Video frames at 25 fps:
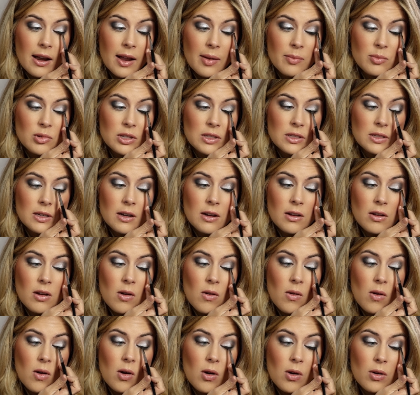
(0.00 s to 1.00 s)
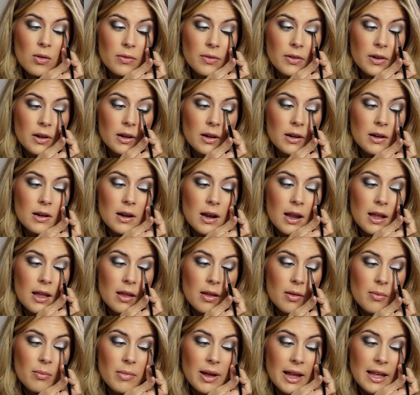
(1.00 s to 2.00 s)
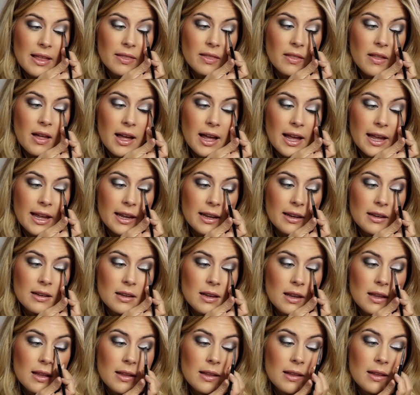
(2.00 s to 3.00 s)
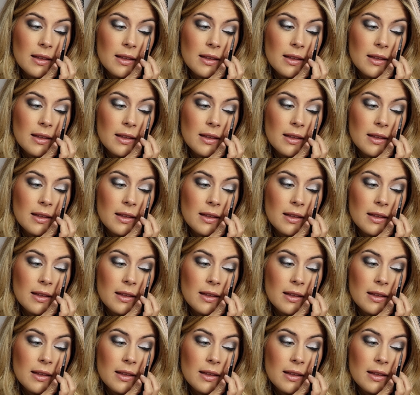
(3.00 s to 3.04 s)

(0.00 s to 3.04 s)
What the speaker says: I'm just going to go over my line,